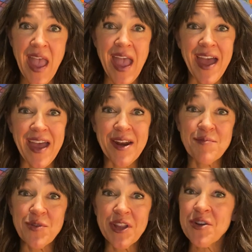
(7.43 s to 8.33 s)
and
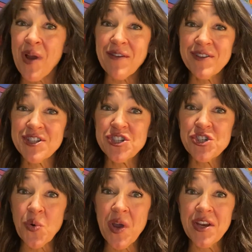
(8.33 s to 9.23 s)
I'm really grateful to
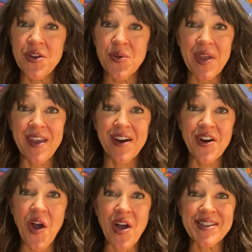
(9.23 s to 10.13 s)
join you
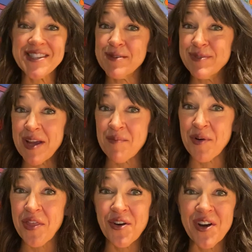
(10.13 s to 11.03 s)
here on
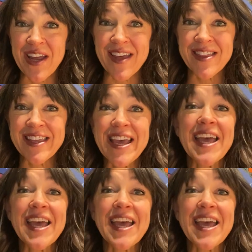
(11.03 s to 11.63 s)
September 30th,